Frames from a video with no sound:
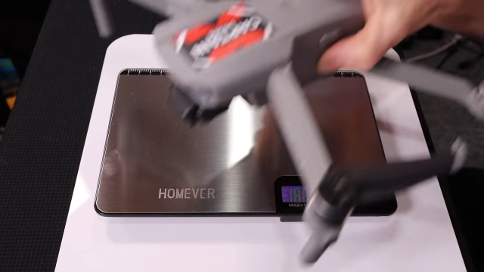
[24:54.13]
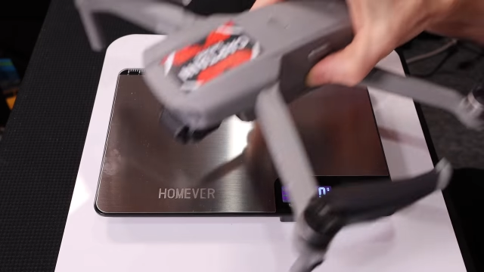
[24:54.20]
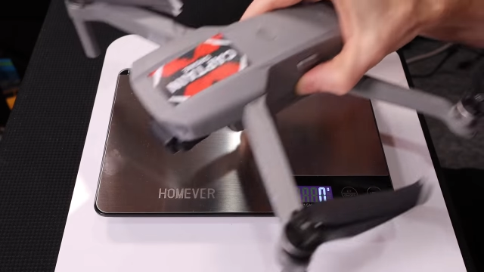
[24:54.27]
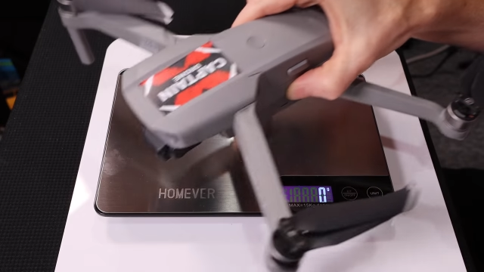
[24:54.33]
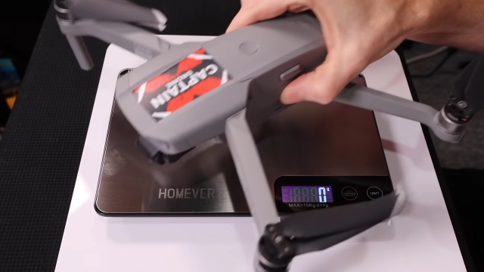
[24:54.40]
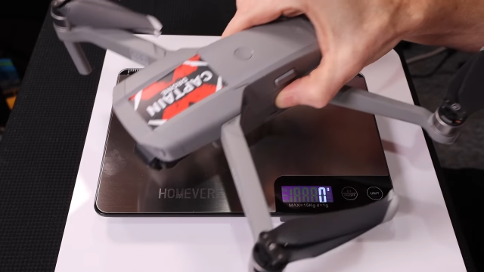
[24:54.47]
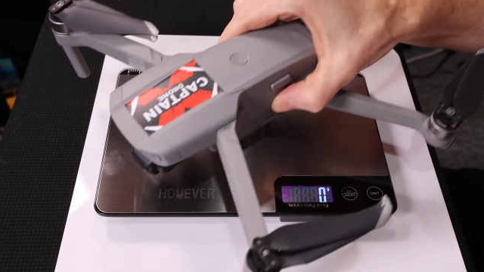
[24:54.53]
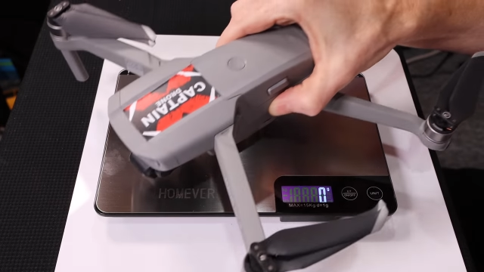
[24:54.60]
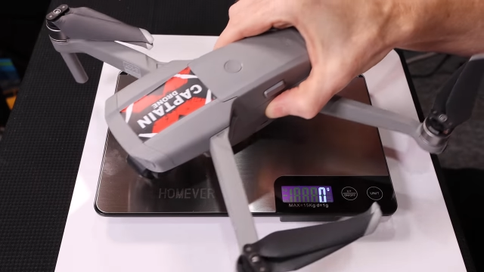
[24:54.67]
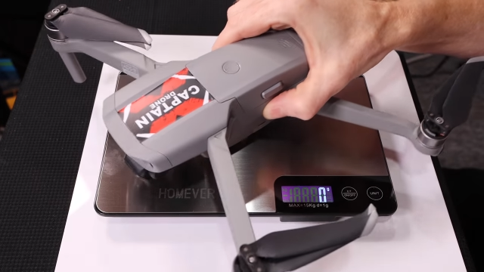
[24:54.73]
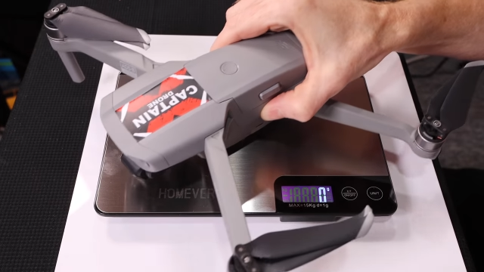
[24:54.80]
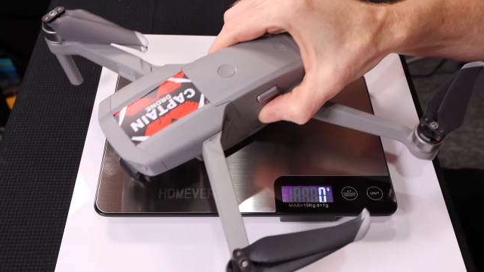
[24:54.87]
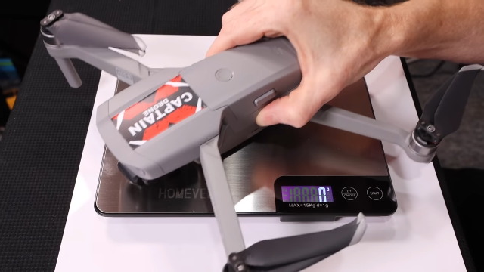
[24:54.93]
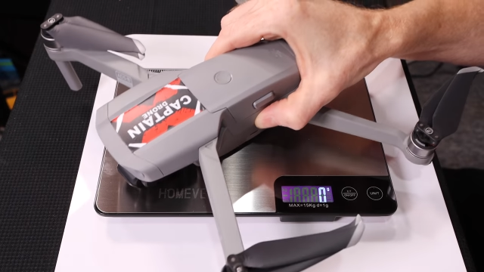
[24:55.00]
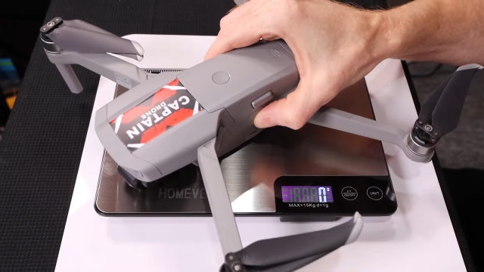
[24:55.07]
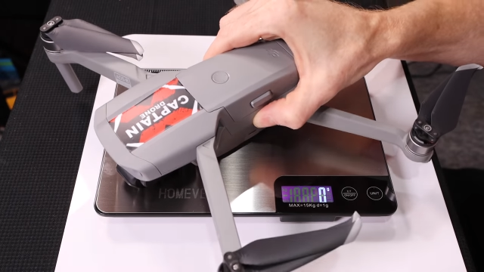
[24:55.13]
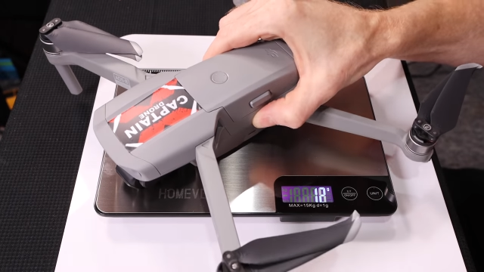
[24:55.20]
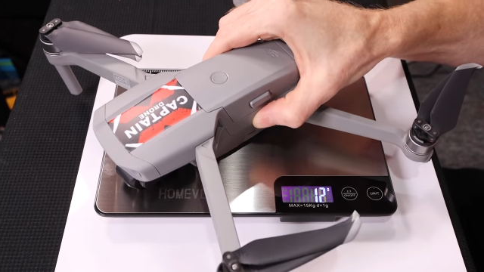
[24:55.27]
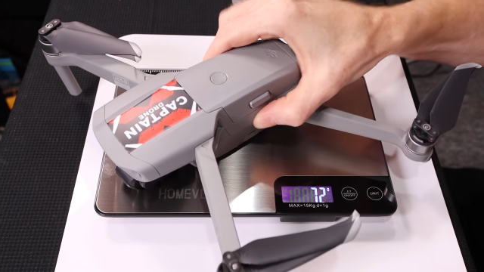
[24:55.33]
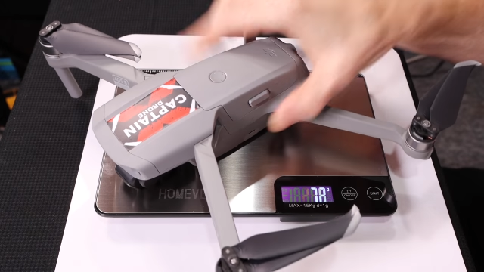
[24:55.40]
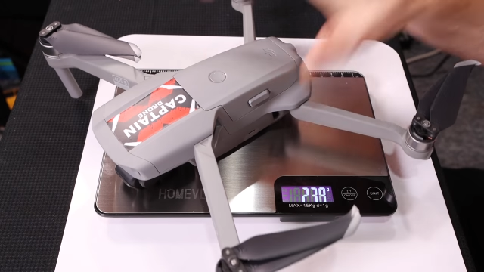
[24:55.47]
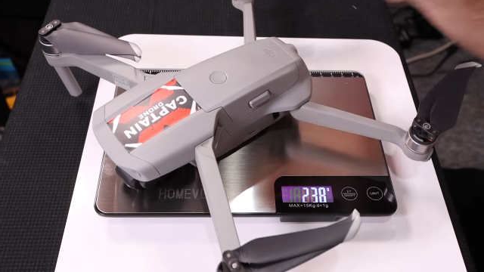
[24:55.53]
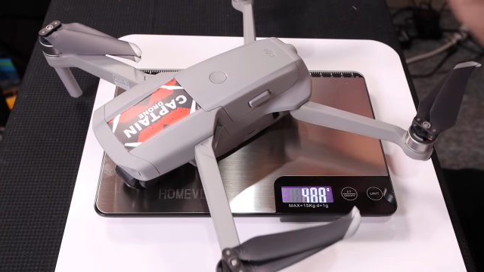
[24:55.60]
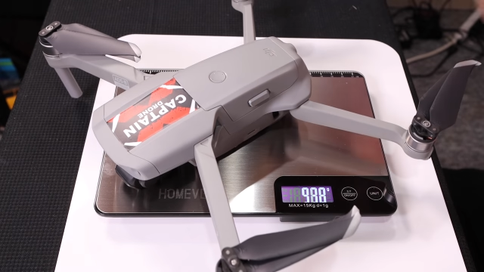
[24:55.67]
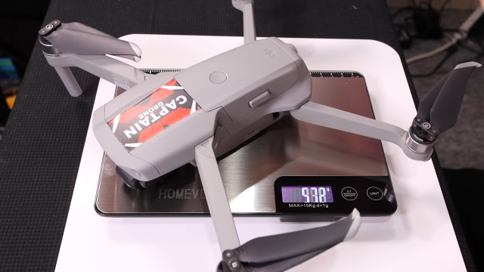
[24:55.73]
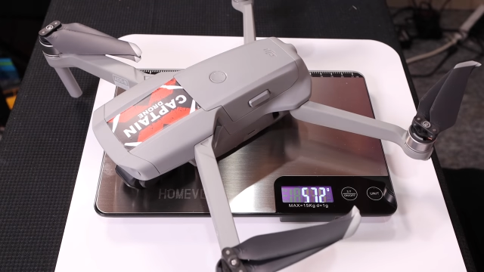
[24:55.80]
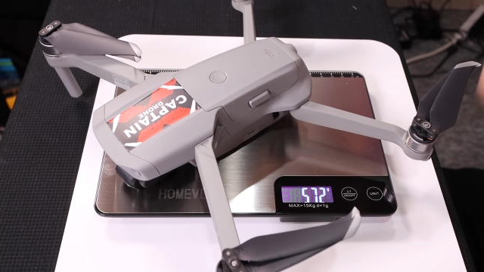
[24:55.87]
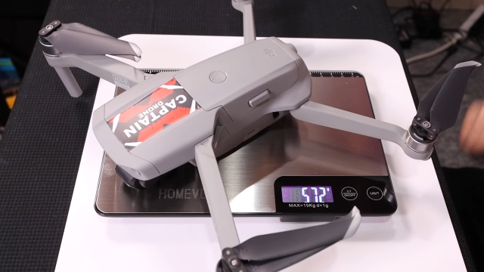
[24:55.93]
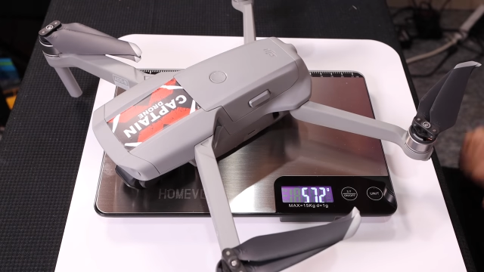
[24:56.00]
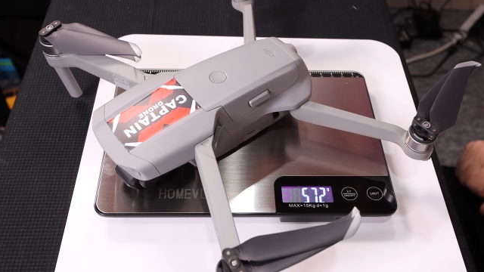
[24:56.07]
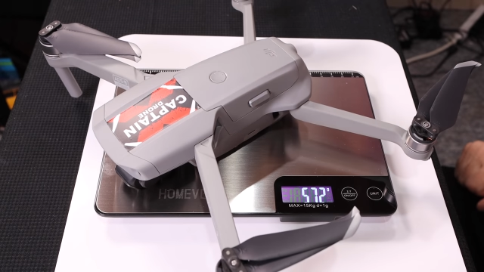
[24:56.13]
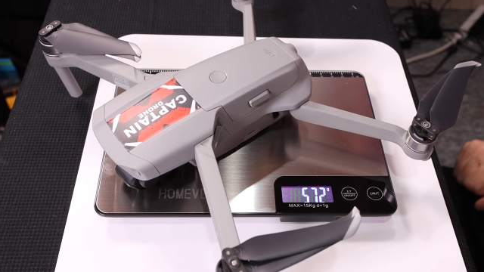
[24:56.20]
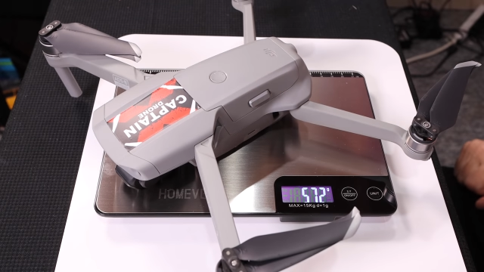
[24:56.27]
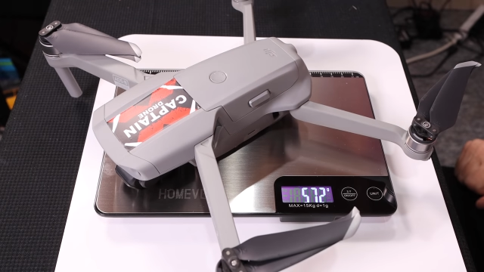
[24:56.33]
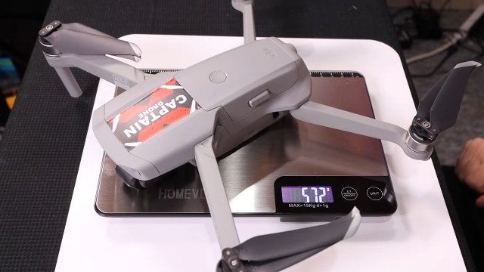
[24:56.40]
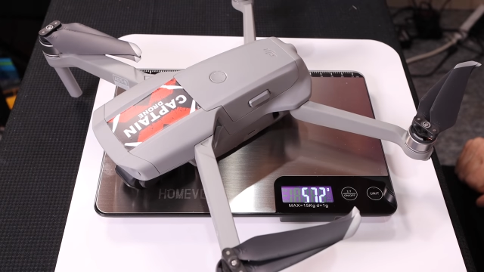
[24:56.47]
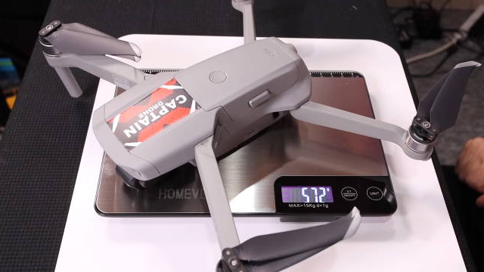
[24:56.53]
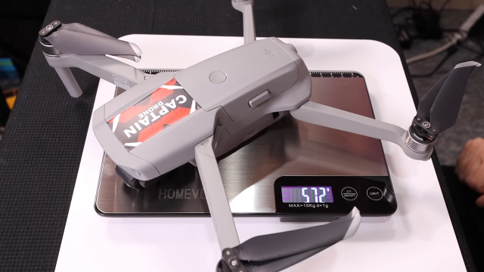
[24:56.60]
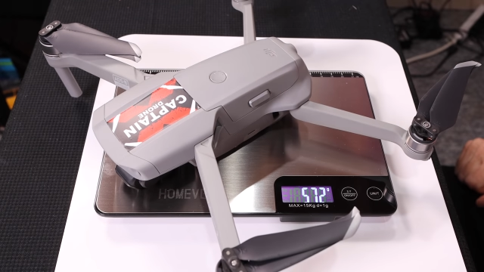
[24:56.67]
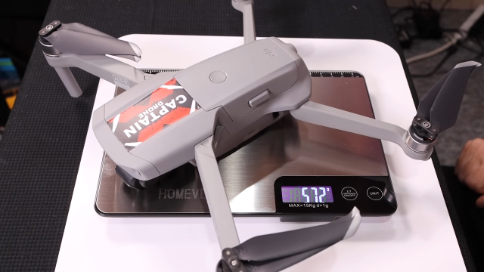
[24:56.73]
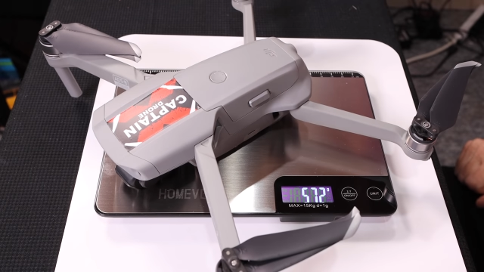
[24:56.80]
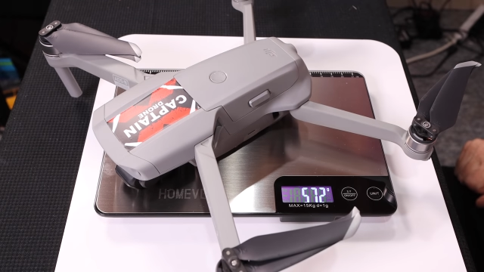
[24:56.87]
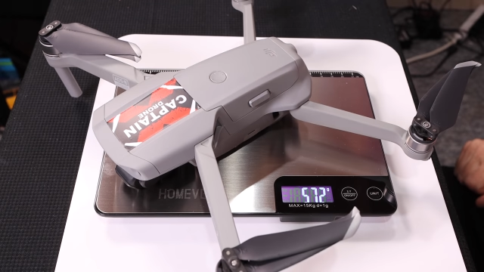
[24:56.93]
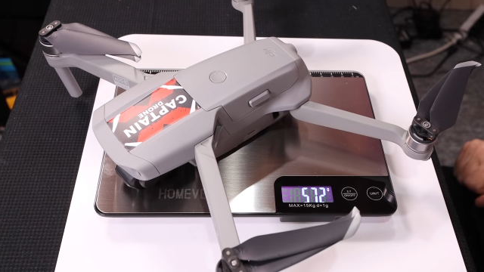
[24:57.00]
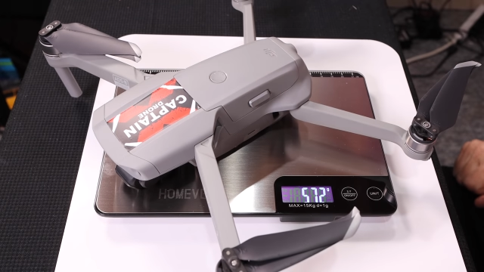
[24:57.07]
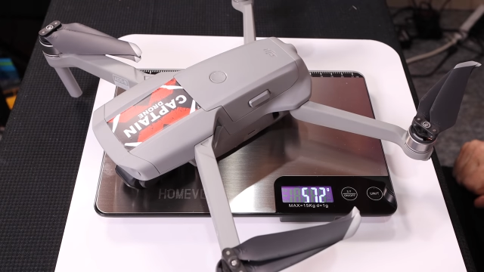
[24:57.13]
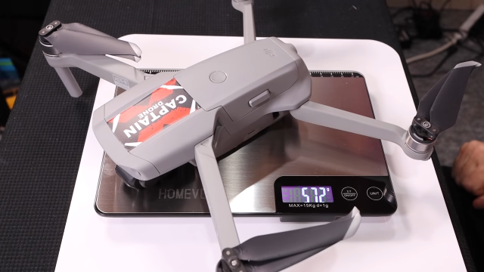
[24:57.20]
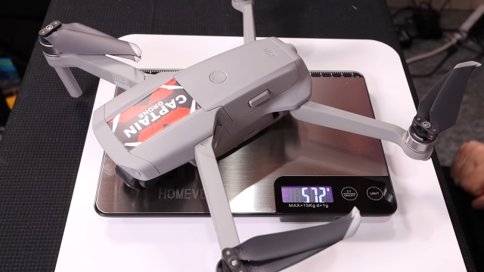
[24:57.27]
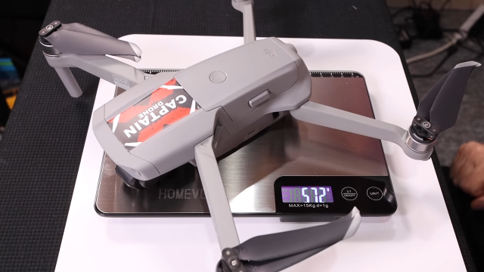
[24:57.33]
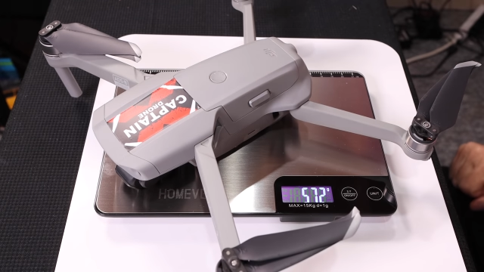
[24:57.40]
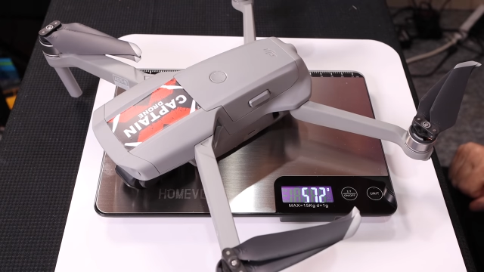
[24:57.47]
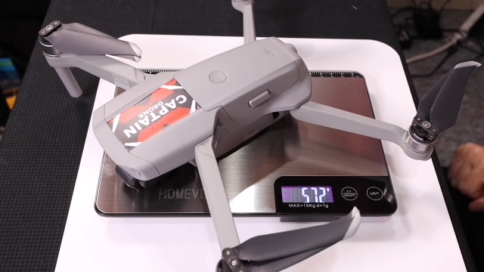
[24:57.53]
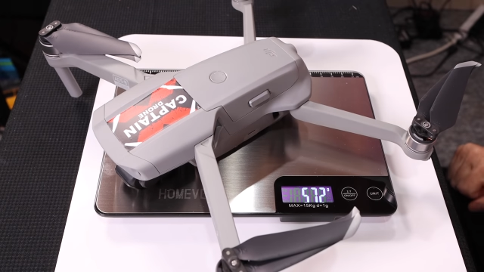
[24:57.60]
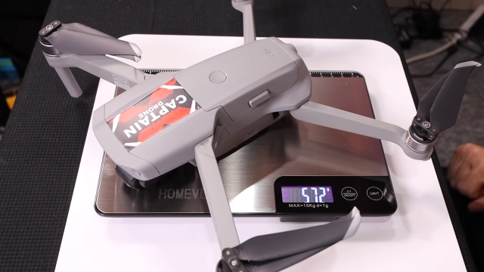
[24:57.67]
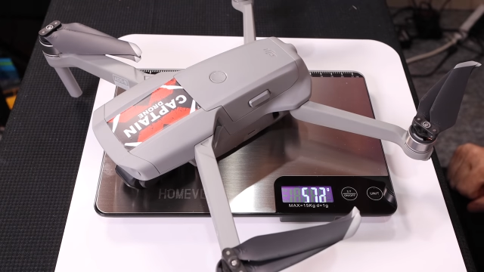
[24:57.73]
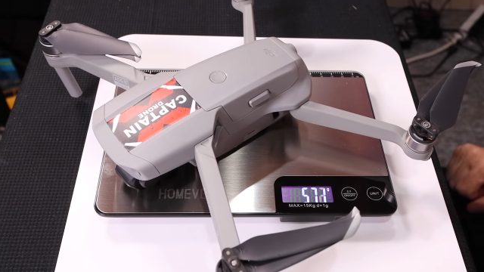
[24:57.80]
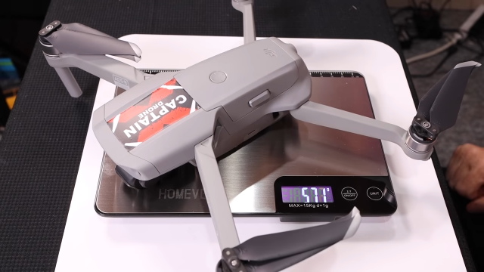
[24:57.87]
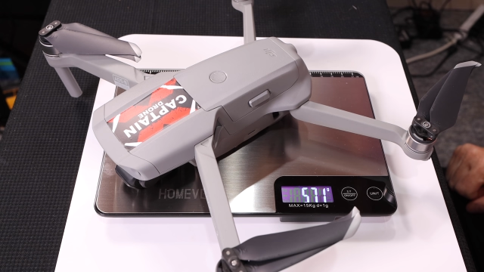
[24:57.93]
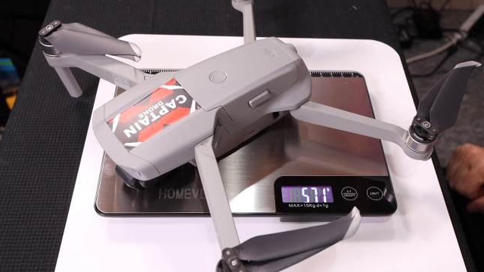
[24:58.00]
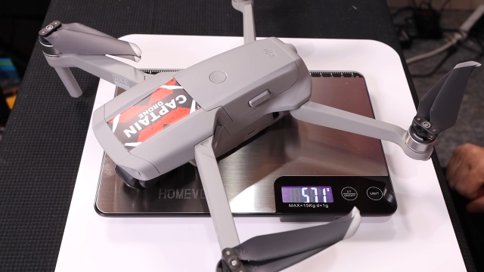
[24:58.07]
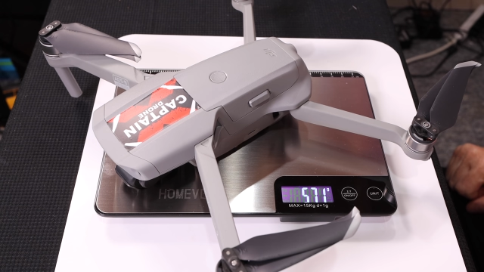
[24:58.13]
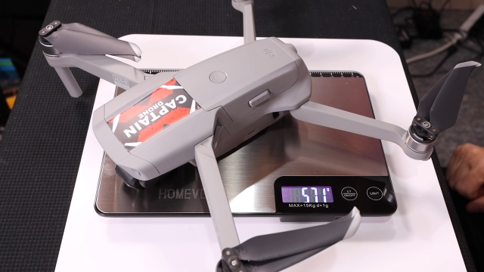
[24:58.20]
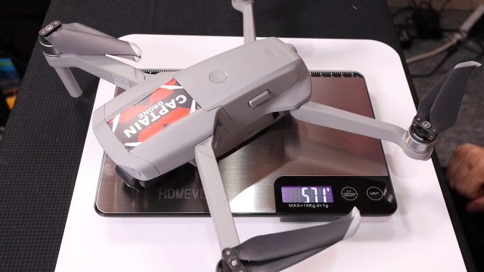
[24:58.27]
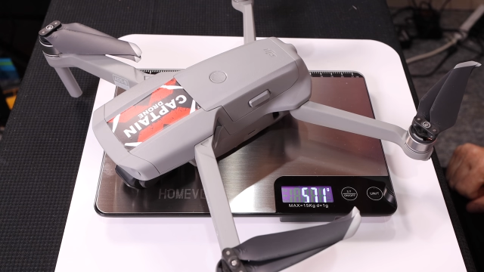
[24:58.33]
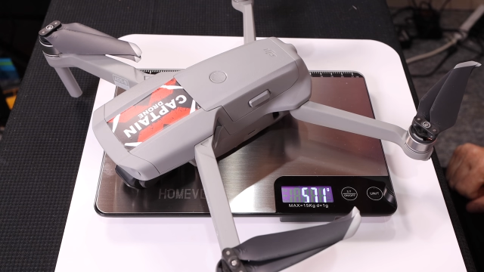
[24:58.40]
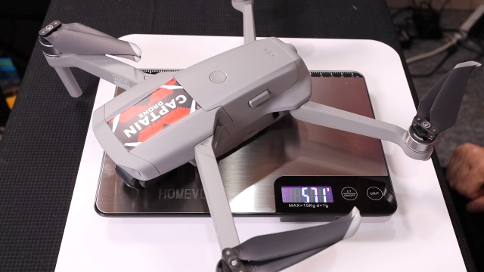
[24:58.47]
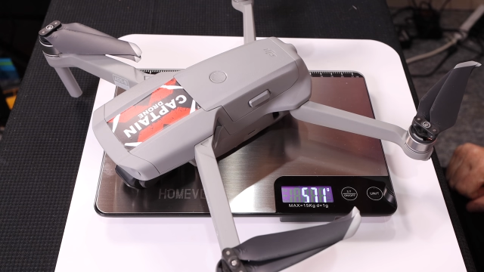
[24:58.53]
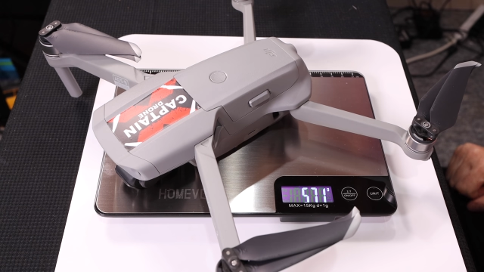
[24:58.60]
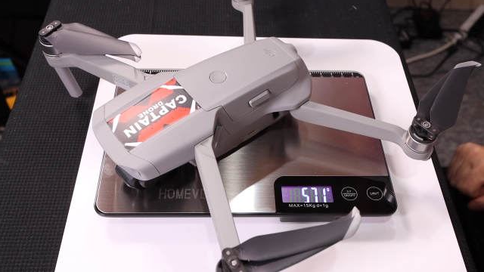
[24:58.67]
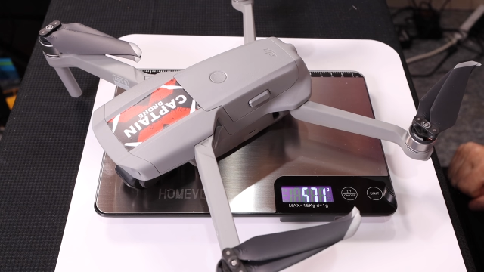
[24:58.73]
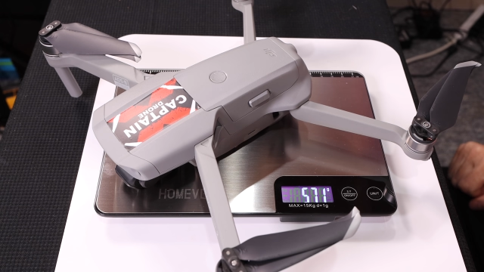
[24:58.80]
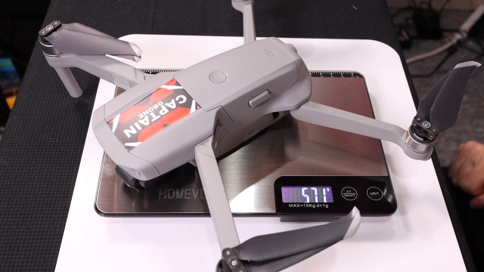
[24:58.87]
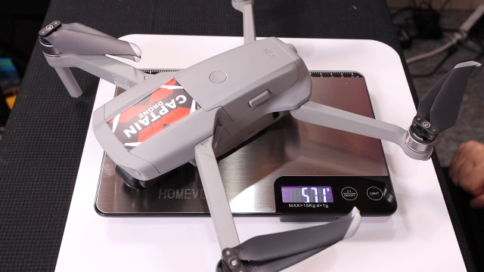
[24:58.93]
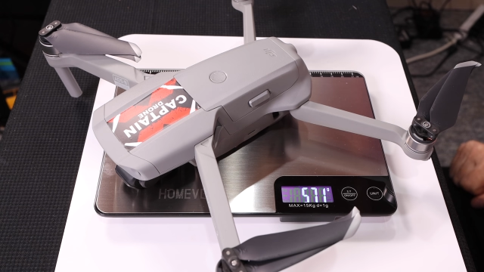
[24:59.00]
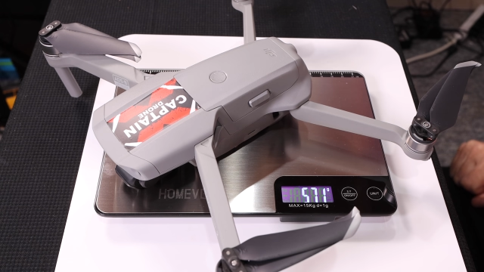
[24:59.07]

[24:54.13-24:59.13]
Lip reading: (no speaker visible)